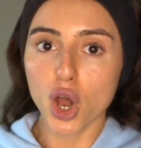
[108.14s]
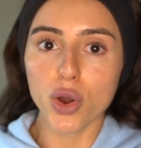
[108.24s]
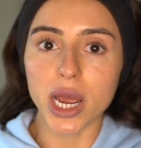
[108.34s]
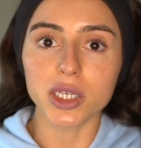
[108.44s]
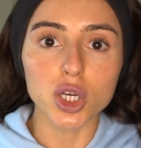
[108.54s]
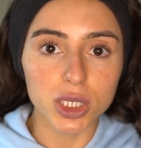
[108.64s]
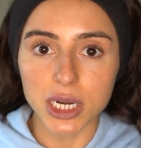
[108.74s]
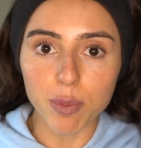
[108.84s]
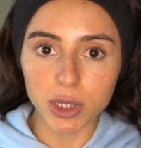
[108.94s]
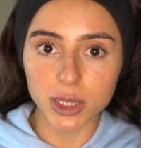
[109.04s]
Okay, so
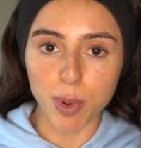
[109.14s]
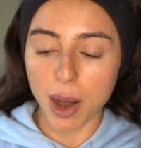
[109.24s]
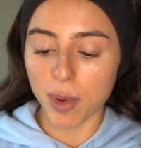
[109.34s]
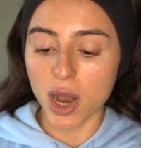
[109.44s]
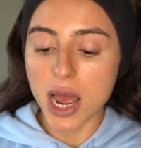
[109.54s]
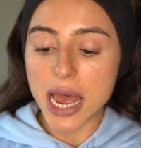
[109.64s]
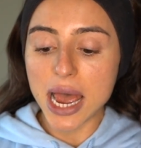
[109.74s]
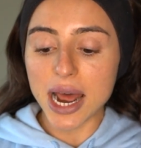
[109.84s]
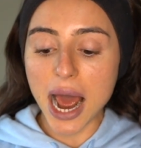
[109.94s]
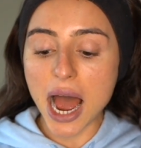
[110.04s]
step one is primer,
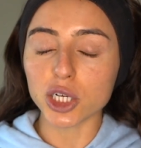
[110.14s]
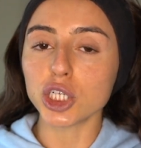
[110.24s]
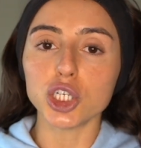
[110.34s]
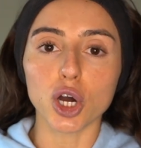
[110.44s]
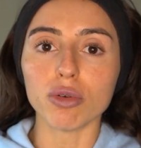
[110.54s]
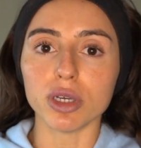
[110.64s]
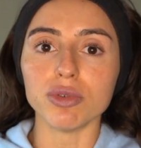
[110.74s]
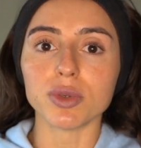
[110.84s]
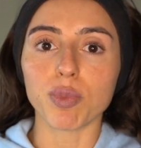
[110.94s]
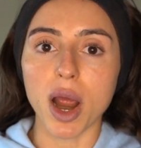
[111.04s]
and I actually don't
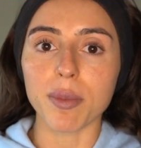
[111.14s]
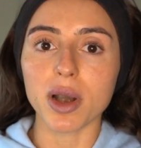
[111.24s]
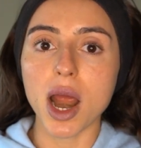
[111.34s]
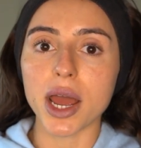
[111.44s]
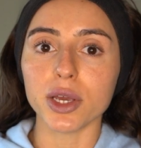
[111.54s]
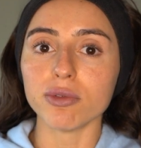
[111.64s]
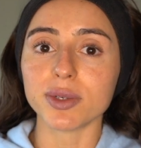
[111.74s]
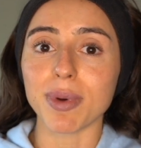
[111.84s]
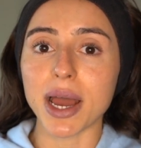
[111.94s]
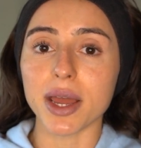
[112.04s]
use primer. I
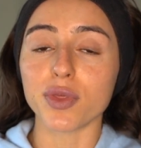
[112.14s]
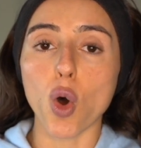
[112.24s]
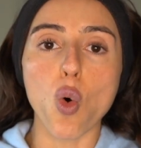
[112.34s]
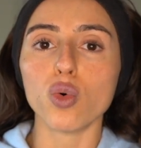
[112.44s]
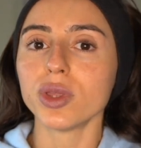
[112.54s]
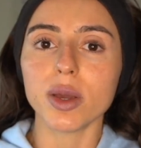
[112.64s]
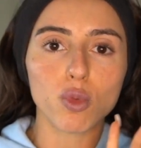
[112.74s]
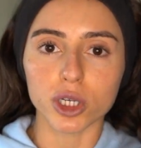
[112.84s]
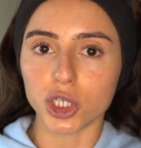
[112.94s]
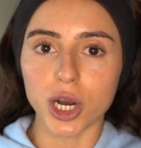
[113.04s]
use the only
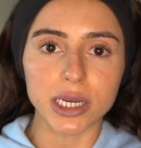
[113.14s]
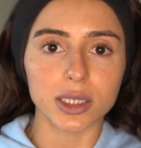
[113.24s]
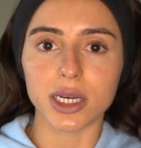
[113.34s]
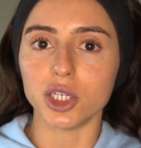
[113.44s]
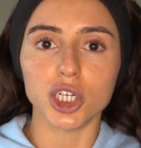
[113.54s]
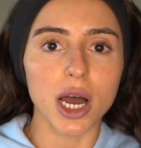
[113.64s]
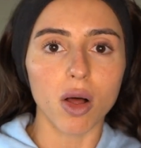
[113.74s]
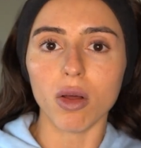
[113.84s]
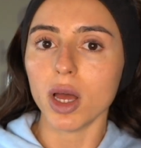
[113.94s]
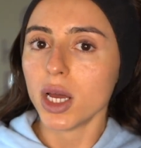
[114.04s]
moisturizing
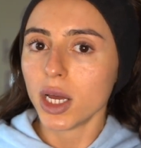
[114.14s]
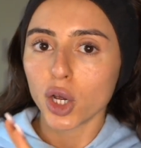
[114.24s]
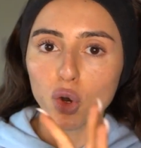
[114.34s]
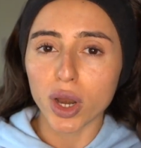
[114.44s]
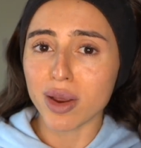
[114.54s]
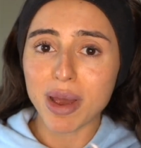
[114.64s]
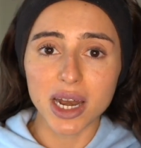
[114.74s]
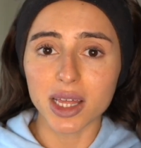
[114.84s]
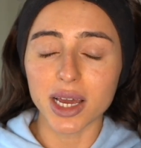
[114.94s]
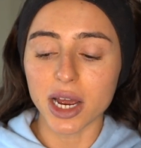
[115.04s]
gel cream,
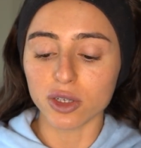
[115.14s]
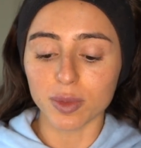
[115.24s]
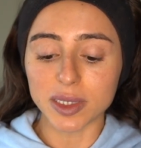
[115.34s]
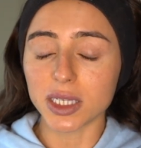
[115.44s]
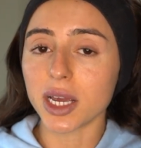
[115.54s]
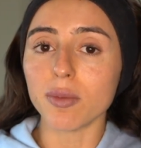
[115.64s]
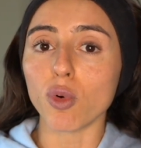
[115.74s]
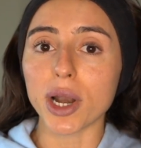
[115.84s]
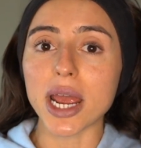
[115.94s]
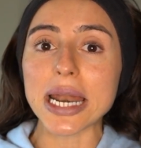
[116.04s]
anything I use on my skin,
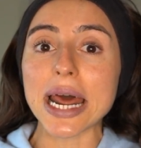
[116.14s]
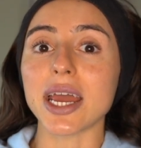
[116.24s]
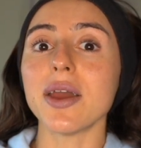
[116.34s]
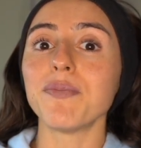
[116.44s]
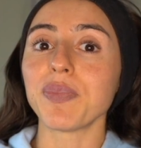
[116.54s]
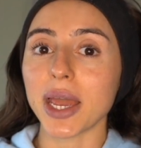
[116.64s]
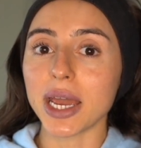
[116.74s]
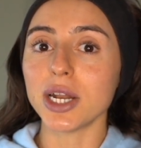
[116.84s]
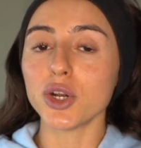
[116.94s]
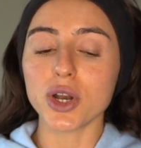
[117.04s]
morning and night,
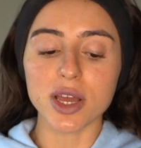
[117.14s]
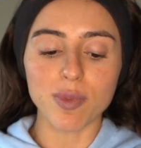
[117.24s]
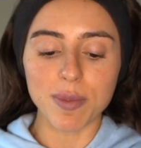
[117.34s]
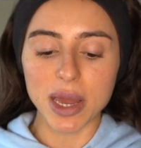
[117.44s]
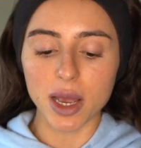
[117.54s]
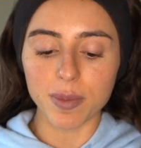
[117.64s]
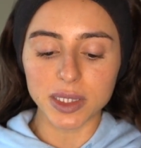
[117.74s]
and underneath my makeup.